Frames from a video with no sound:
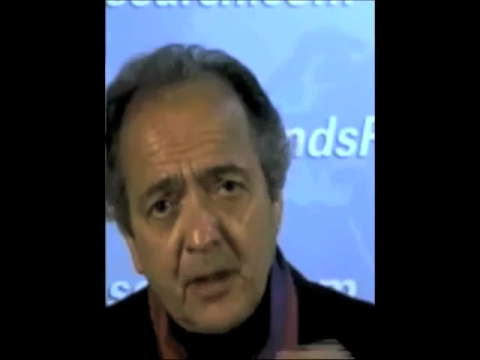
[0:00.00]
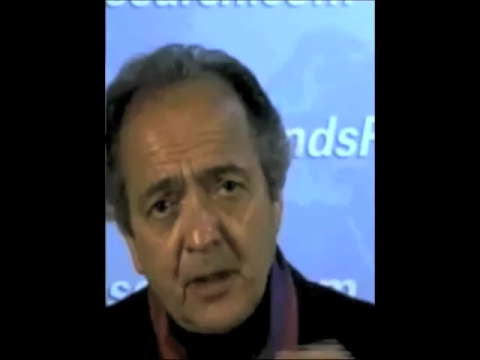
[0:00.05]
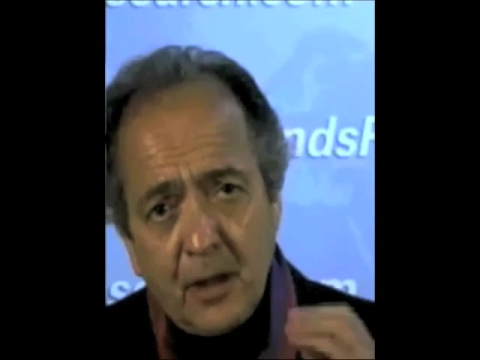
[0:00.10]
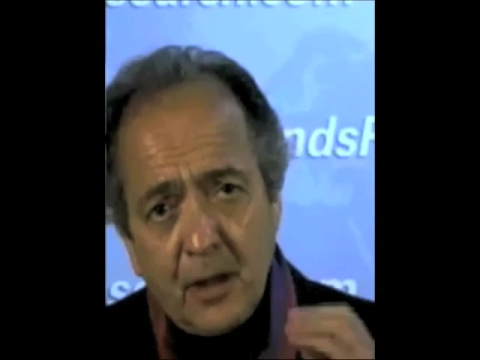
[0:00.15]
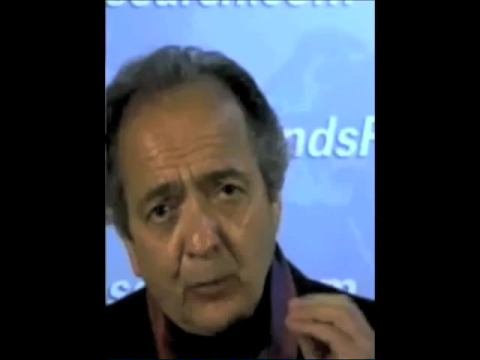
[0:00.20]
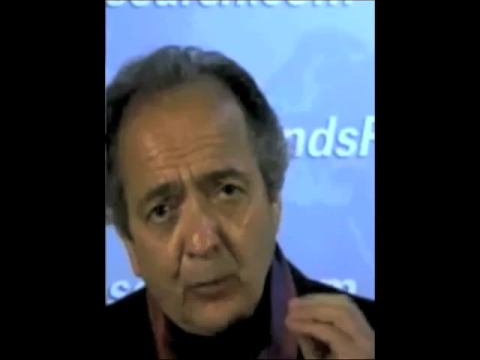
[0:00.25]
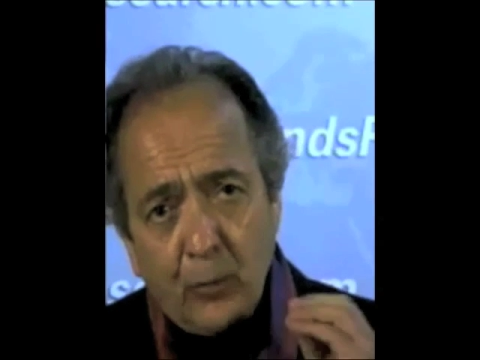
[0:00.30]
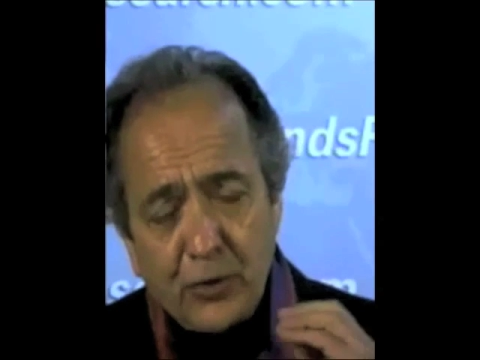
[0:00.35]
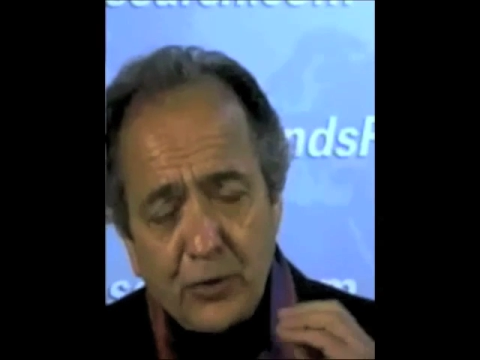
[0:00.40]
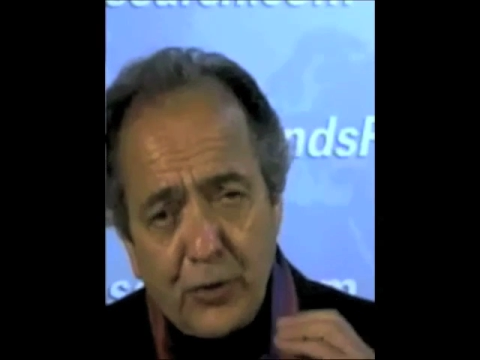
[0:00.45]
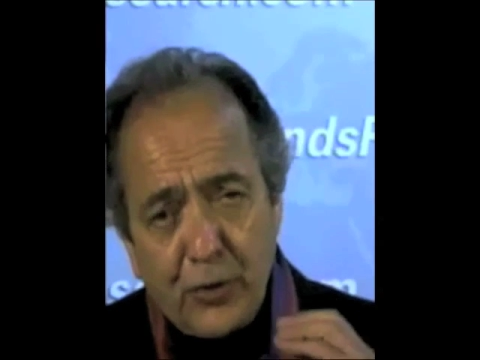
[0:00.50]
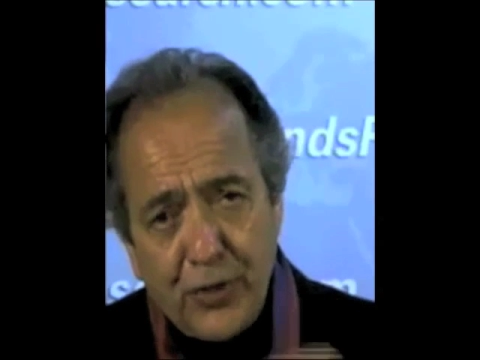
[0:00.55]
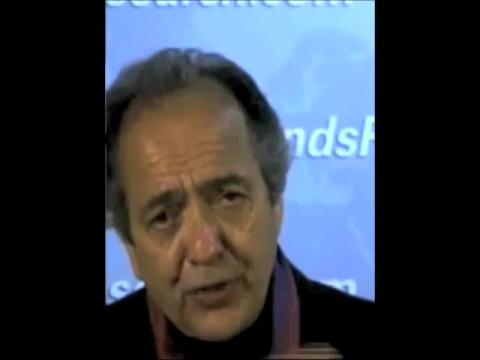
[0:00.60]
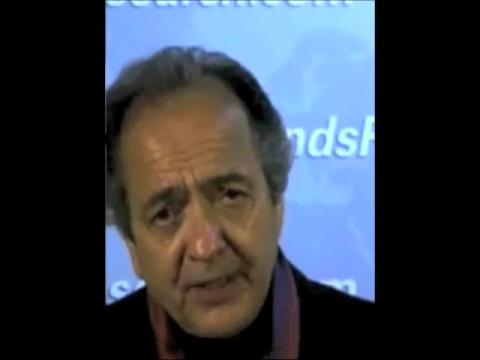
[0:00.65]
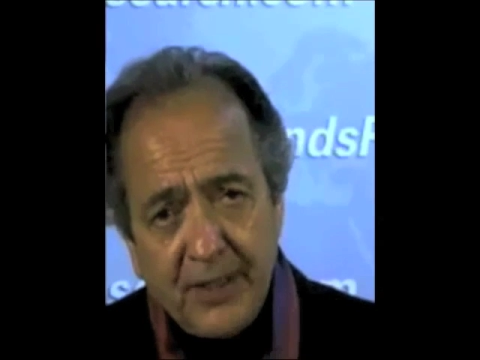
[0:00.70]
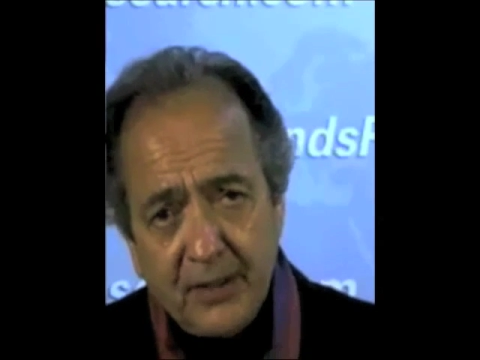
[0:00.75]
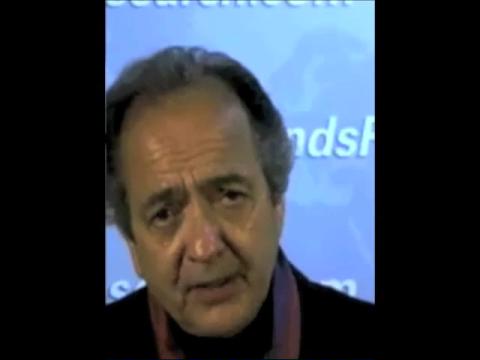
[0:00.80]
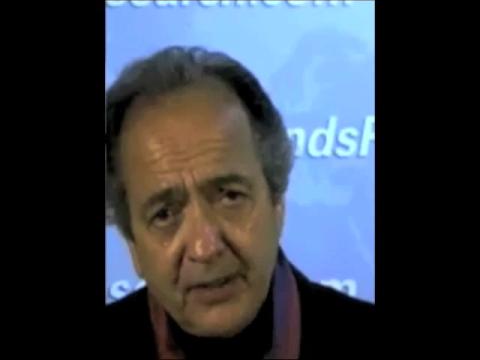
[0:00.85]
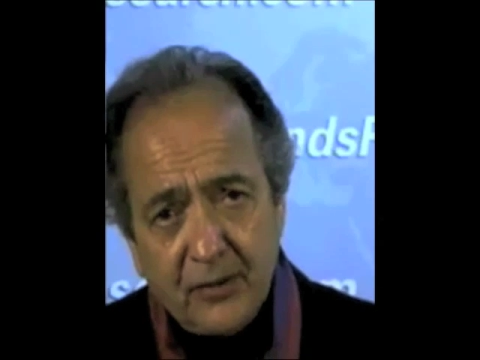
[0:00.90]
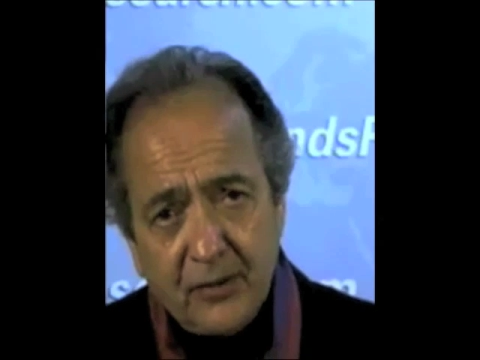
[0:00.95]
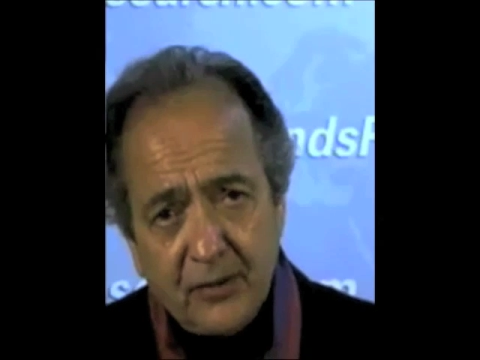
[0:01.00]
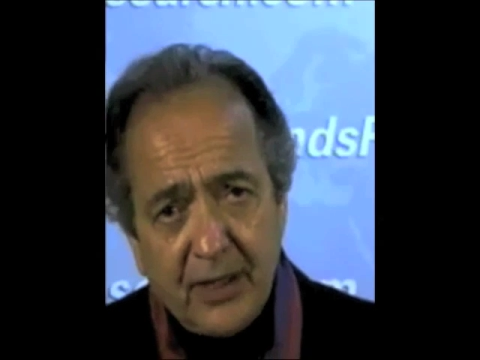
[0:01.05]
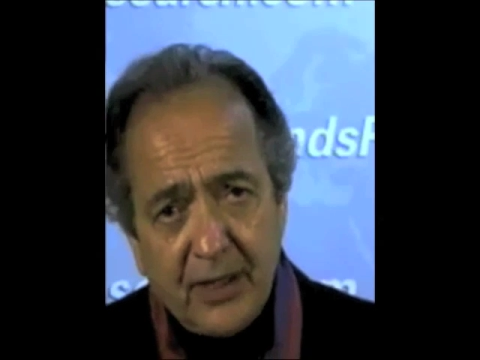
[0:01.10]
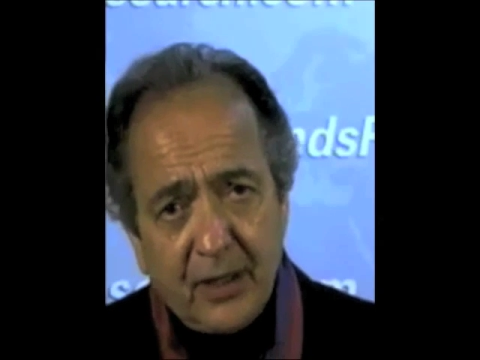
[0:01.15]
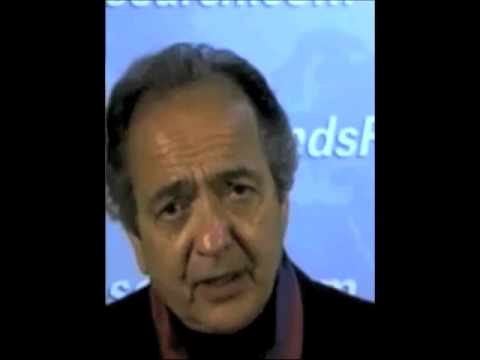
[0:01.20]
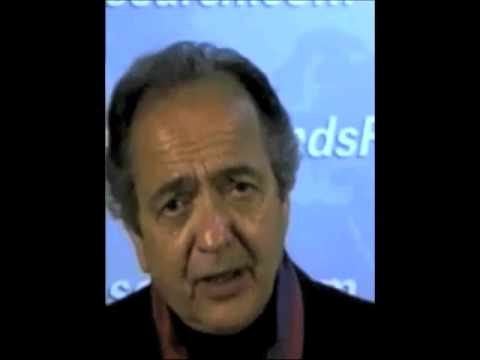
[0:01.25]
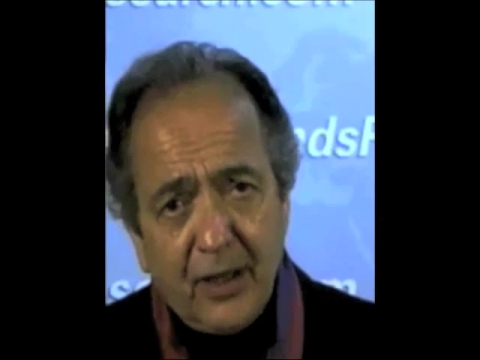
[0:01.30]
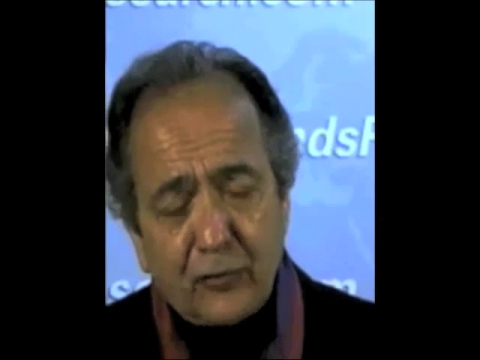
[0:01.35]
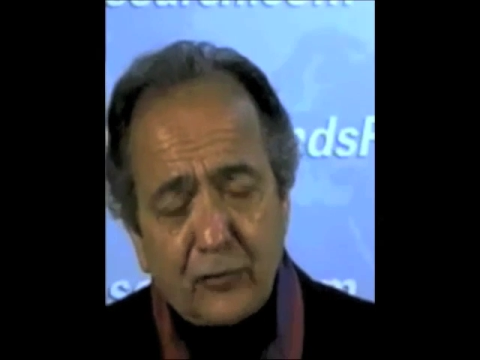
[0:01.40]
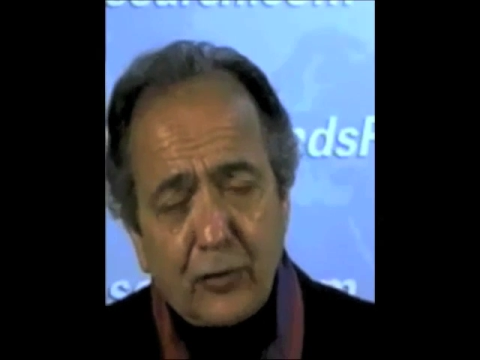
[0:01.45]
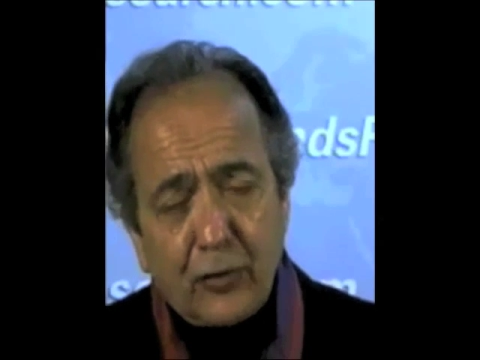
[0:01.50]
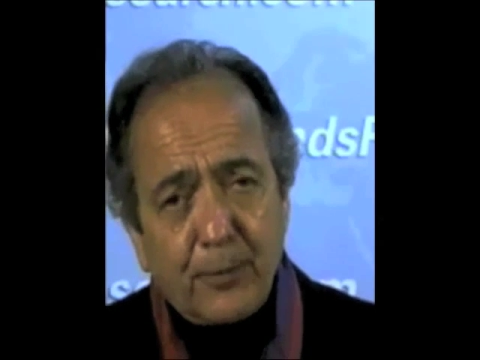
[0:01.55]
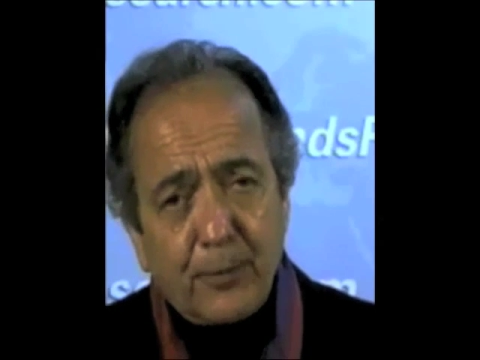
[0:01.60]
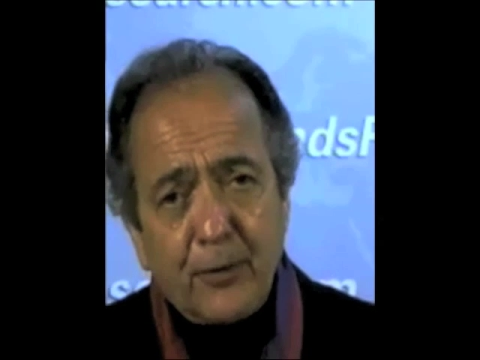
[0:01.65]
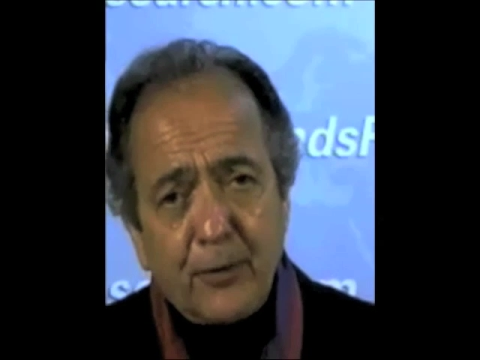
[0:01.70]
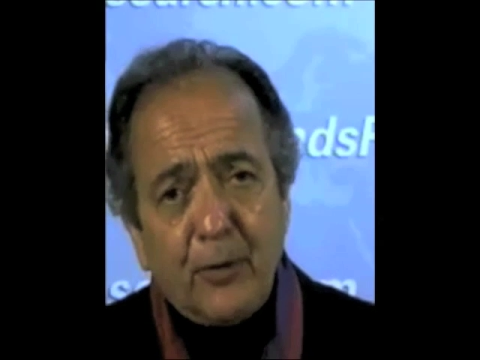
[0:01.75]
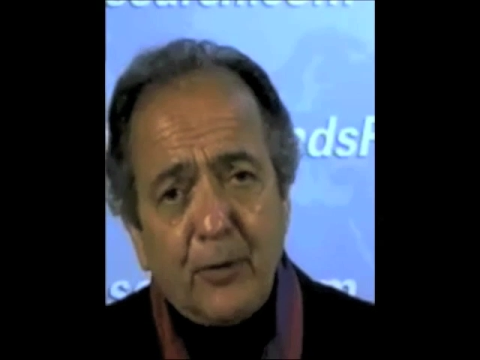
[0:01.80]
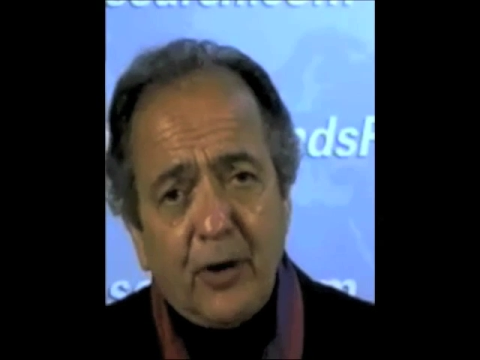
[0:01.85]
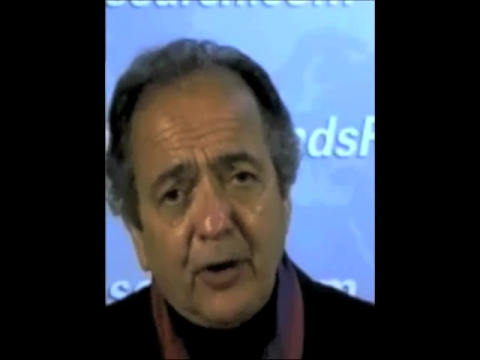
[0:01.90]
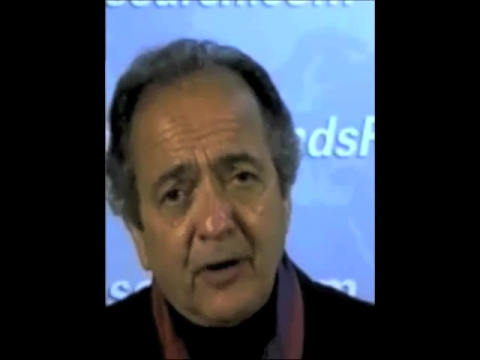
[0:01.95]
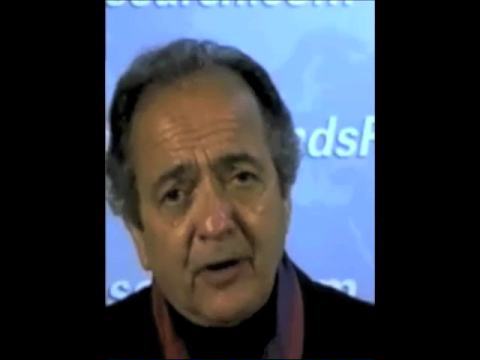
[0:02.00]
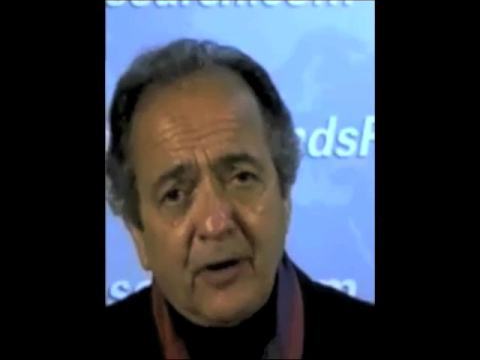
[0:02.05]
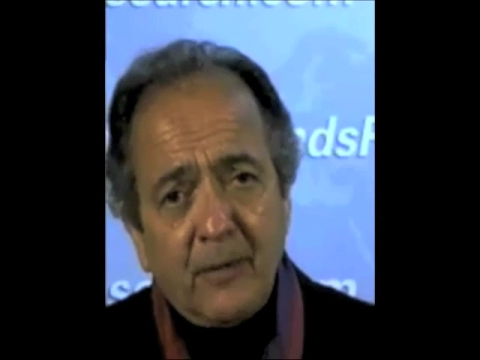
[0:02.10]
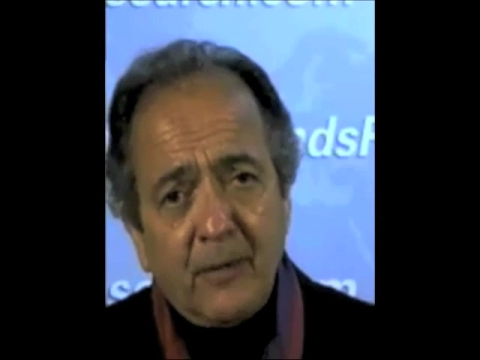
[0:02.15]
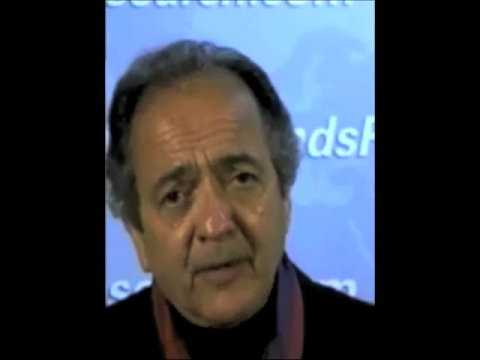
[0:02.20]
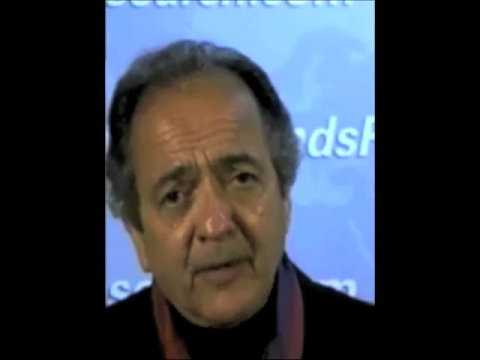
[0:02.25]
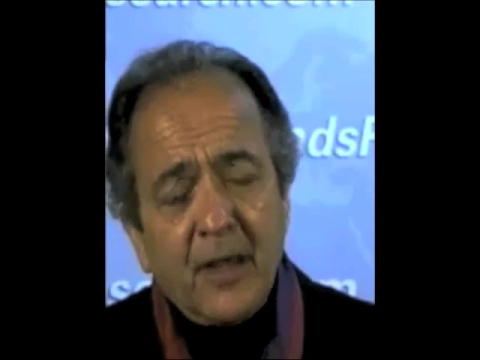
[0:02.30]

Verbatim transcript: when you're thinking like an entrepreneur,